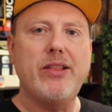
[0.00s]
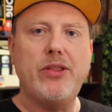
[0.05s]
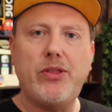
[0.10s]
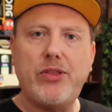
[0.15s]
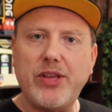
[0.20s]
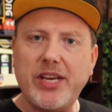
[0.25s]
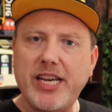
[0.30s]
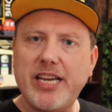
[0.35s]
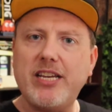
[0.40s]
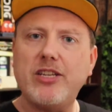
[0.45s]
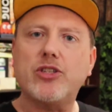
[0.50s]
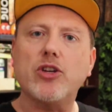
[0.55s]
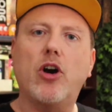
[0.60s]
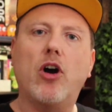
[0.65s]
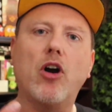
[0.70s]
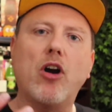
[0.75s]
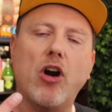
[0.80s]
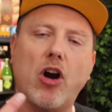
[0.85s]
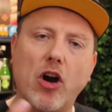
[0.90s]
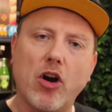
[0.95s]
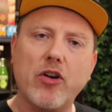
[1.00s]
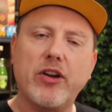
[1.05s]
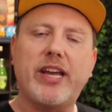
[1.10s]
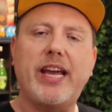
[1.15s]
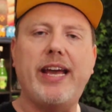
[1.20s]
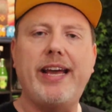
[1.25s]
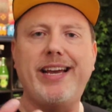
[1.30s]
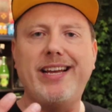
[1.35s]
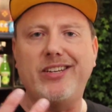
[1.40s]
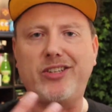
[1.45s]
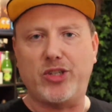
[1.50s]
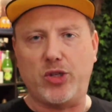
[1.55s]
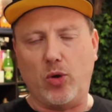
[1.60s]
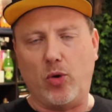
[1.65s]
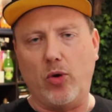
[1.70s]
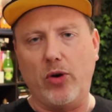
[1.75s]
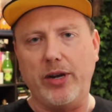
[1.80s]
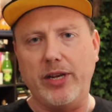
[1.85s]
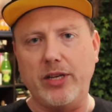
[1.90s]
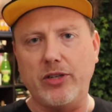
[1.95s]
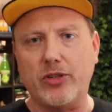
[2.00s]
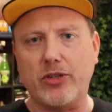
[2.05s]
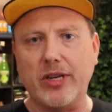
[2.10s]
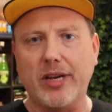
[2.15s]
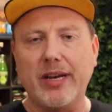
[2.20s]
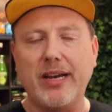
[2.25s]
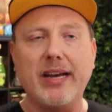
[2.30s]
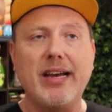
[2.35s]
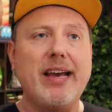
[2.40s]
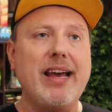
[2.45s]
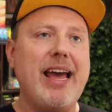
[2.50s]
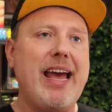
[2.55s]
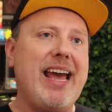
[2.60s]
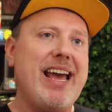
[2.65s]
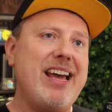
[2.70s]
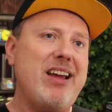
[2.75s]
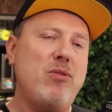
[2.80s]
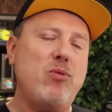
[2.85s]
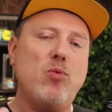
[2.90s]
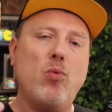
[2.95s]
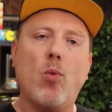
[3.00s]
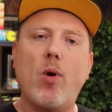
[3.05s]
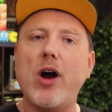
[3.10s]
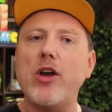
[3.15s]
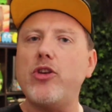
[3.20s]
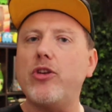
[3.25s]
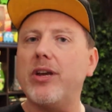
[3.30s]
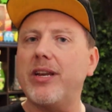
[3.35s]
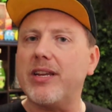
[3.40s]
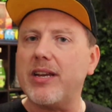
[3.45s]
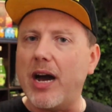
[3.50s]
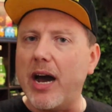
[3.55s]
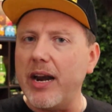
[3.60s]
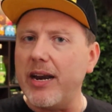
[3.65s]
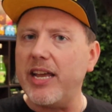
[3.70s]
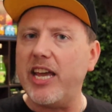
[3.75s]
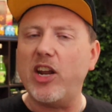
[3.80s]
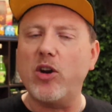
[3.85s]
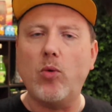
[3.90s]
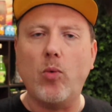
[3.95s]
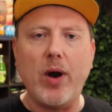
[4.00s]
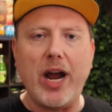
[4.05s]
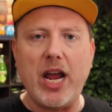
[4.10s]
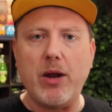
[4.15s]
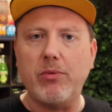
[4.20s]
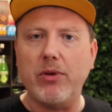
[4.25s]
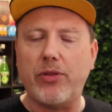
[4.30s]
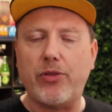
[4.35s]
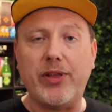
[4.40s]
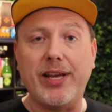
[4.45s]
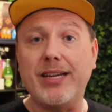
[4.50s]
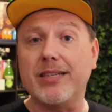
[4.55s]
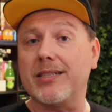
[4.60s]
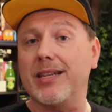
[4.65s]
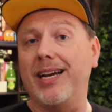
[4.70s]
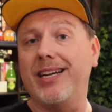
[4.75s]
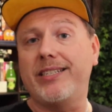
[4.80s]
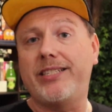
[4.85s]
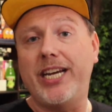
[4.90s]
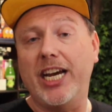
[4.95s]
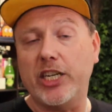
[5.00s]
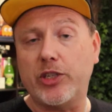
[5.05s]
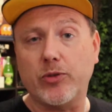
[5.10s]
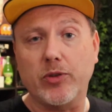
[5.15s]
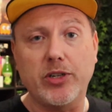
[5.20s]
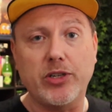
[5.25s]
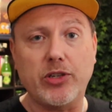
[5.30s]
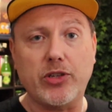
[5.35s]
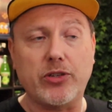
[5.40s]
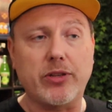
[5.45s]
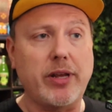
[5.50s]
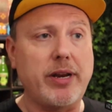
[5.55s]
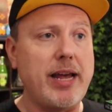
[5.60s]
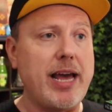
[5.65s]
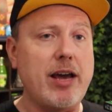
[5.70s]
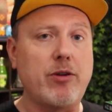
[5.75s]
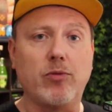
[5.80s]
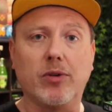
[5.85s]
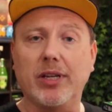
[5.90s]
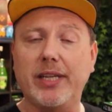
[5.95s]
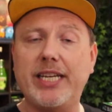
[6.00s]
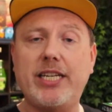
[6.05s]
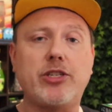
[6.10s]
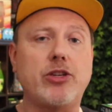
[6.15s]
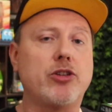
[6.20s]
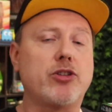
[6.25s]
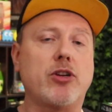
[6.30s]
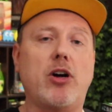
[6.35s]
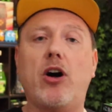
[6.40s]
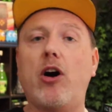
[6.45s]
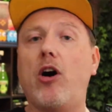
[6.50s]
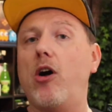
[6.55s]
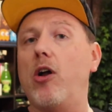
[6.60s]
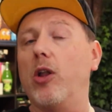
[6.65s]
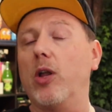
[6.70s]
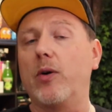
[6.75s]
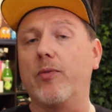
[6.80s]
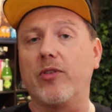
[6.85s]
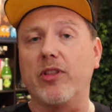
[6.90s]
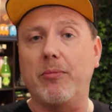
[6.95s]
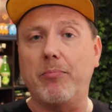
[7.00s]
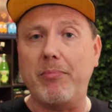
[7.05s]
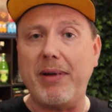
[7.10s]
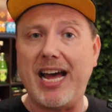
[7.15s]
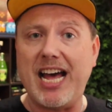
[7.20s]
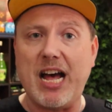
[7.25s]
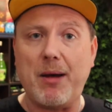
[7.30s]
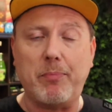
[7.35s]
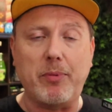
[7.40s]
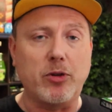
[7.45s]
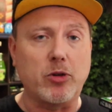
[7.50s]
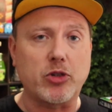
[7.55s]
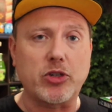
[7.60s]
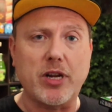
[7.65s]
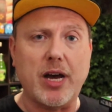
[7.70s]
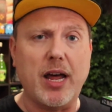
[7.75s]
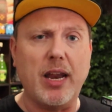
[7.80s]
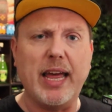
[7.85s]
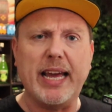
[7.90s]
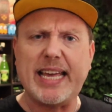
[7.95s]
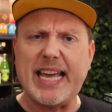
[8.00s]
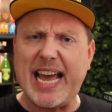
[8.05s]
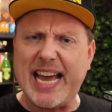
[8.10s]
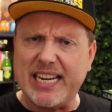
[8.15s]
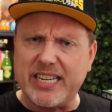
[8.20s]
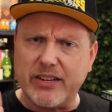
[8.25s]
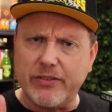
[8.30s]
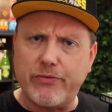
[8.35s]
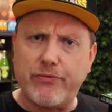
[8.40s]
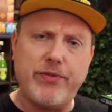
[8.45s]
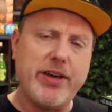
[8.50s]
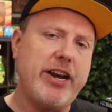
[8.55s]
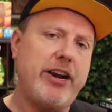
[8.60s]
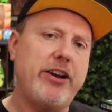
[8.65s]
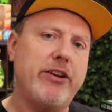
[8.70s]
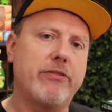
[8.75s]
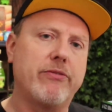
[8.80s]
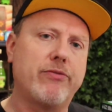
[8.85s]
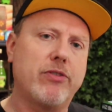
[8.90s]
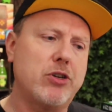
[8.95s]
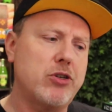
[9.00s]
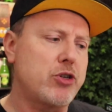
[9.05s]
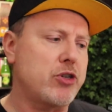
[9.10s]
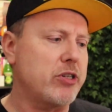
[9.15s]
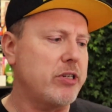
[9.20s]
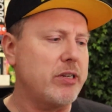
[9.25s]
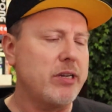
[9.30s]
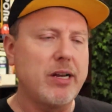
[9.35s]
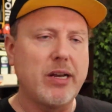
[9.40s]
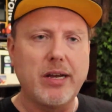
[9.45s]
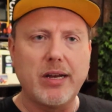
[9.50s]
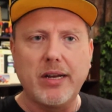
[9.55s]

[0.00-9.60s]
These are arcade toys. And while you could kind of get away with things like Tetris that had releases all over the map and there's not like a definitive version,